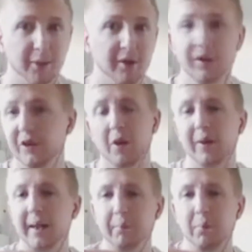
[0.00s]
because you
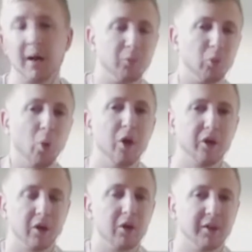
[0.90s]
know they might
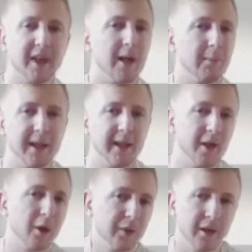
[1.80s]
work a long time and they
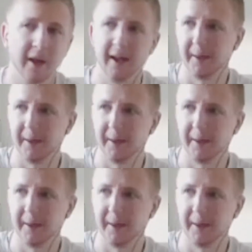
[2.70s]
know that